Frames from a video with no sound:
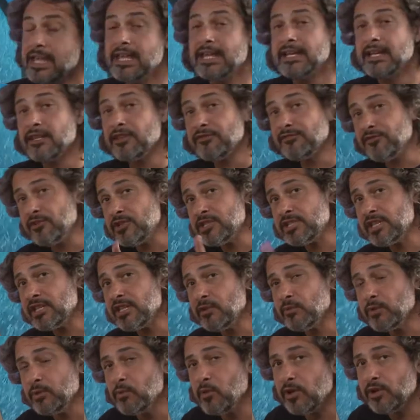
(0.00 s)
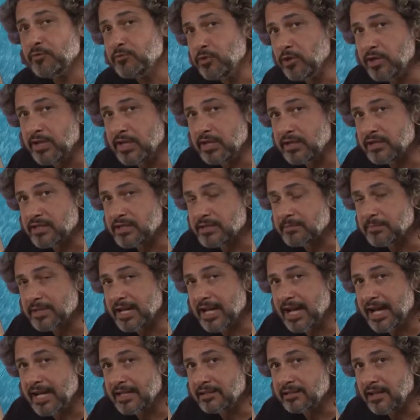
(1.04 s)
Now the first thing that we want to put in are some
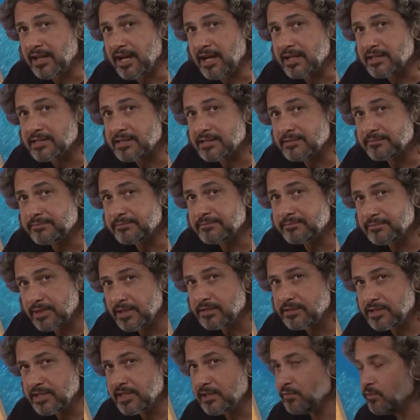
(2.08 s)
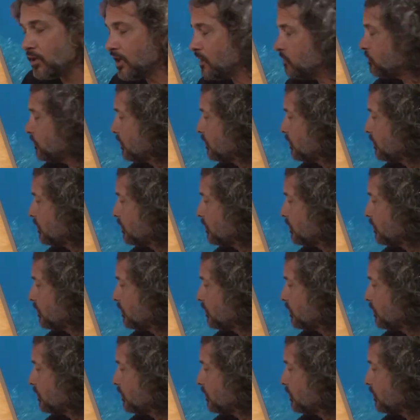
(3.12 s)
guidelines. And we'll see why we're going